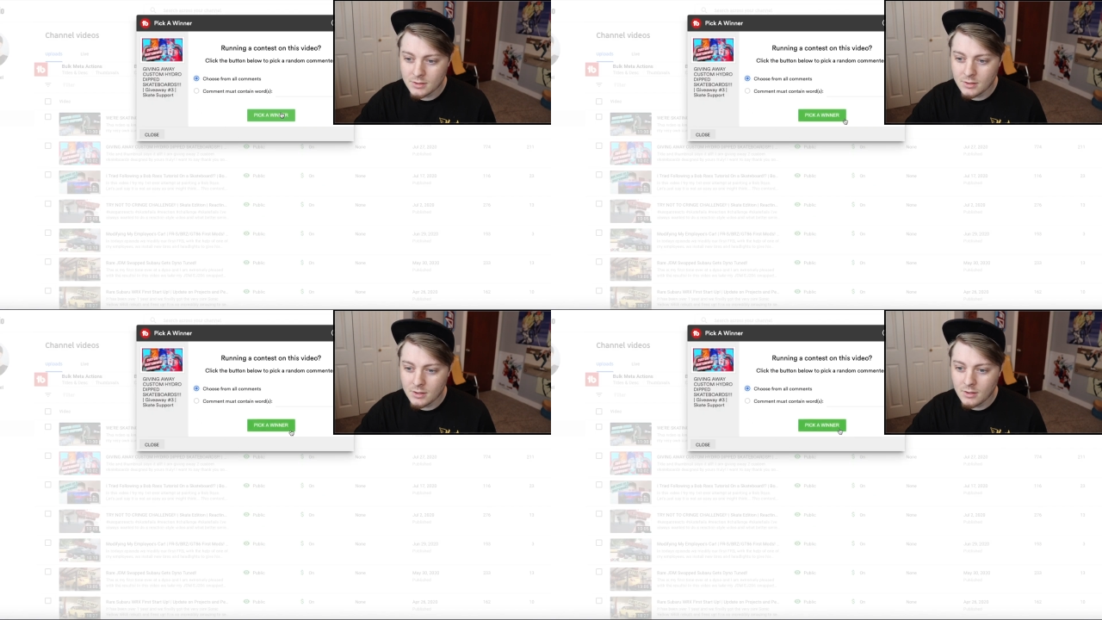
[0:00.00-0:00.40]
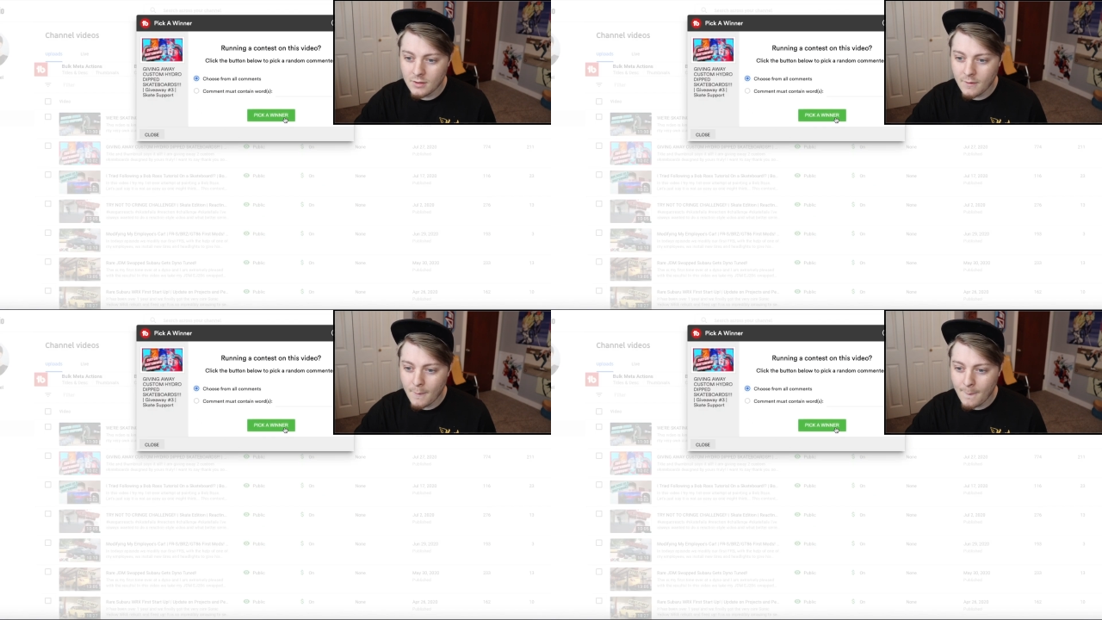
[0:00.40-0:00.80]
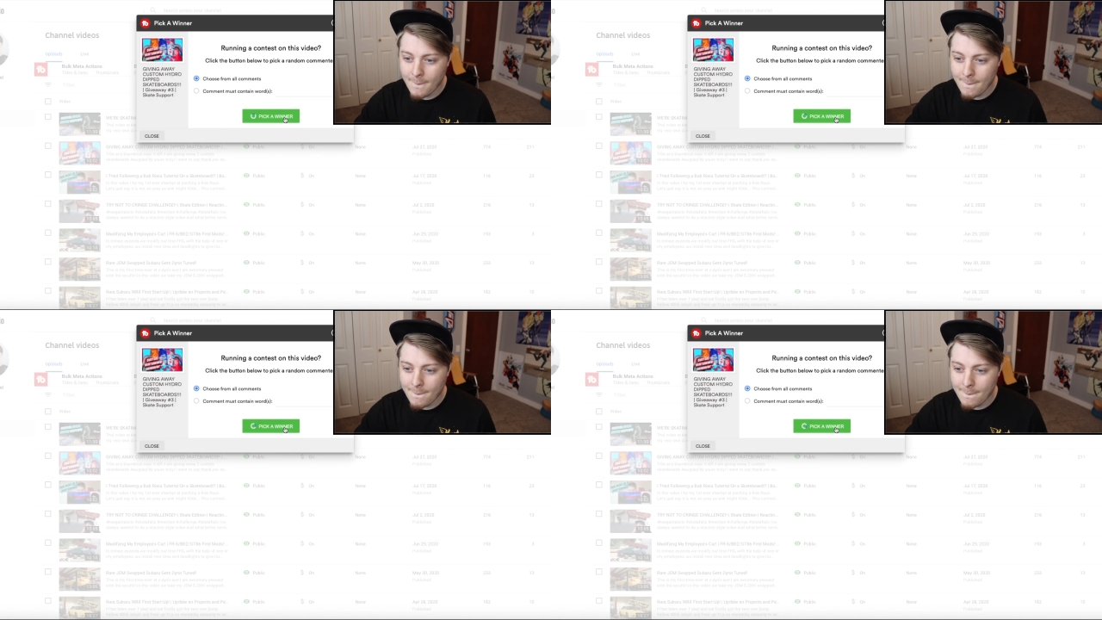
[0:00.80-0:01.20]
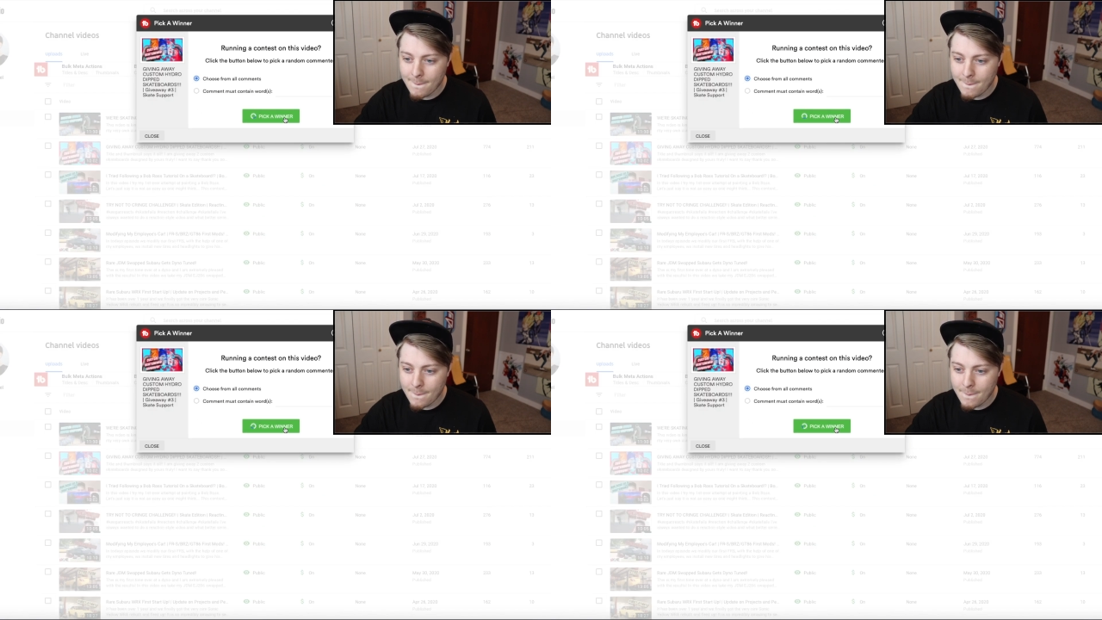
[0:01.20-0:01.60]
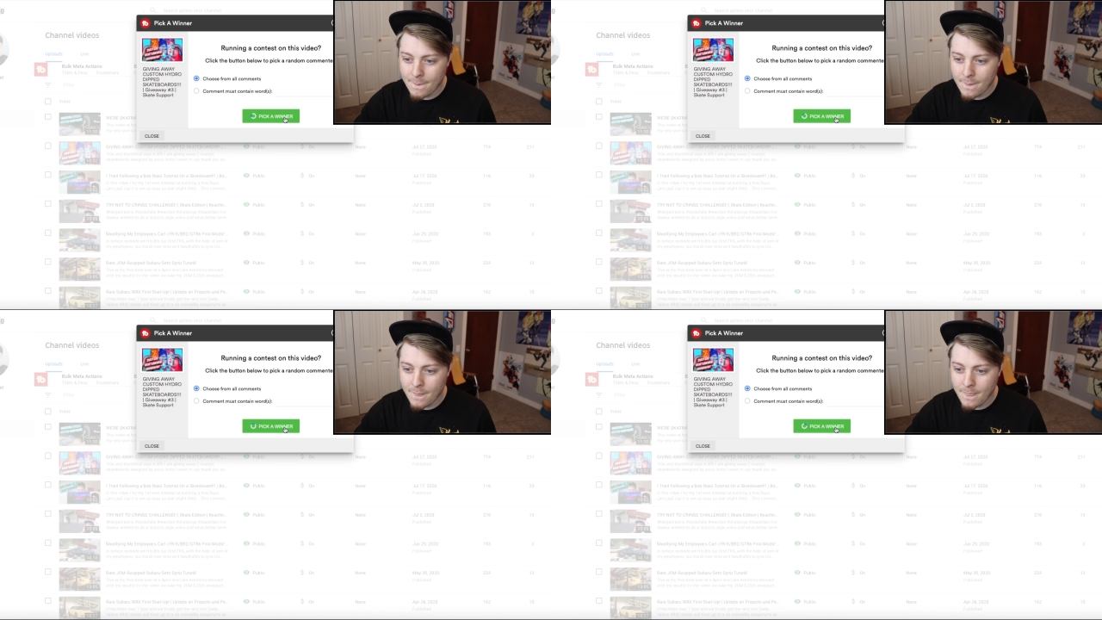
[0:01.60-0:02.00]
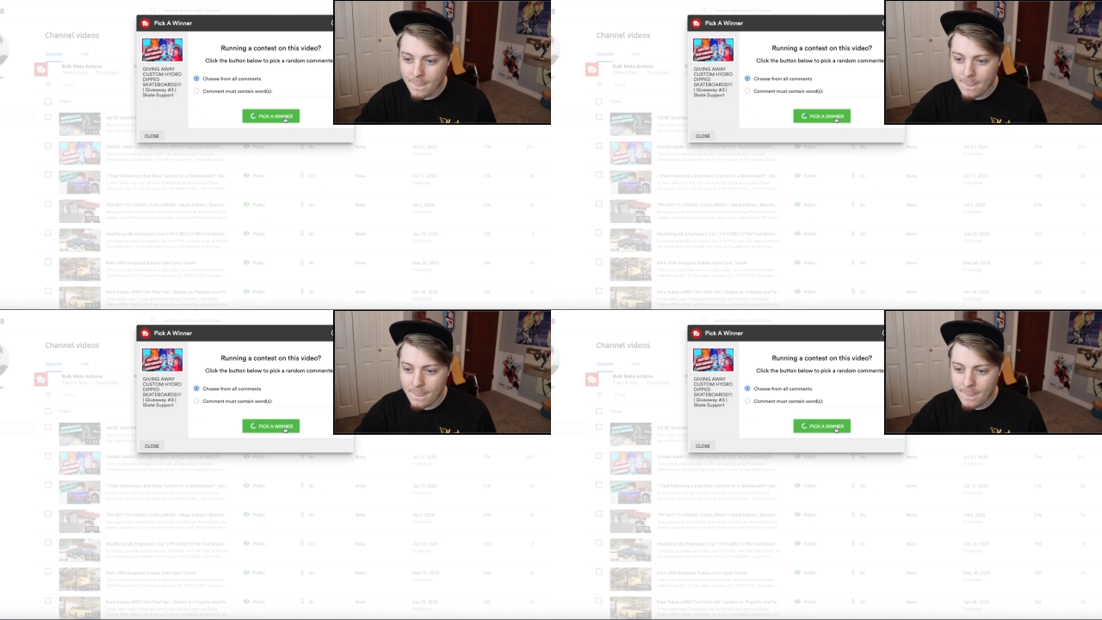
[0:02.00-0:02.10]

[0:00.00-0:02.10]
Nothing is said.